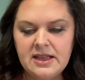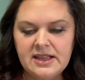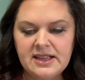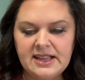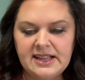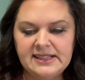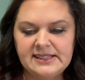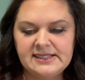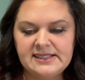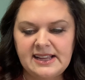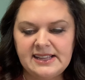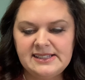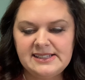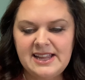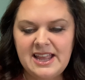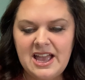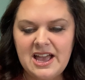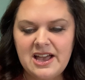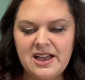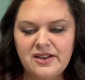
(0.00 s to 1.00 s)
It's nice to
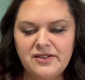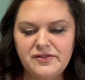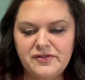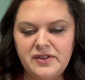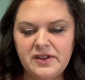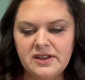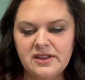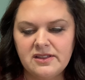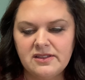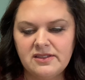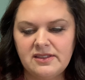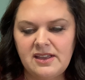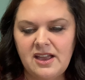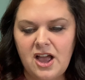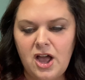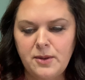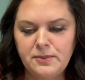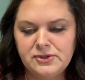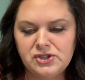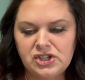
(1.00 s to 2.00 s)
have the
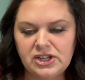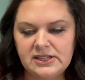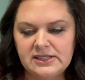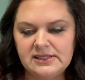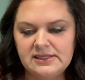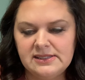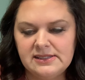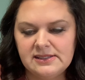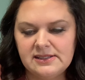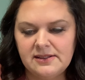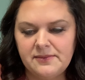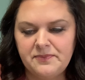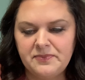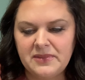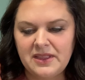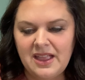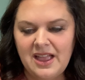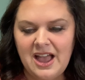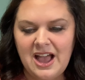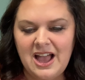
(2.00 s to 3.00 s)
options
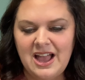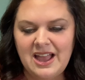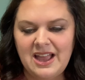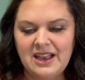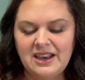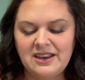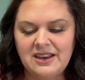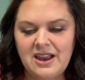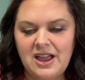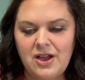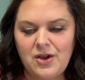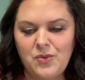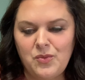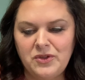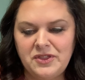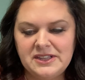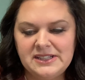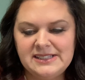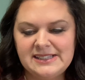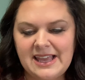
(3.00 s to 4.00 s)
and
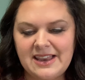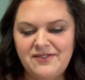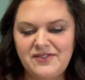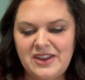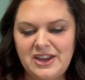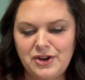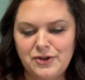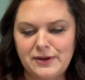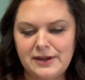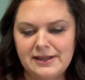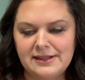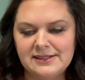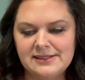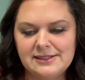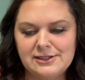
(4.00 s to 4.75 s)
with a set of earrings.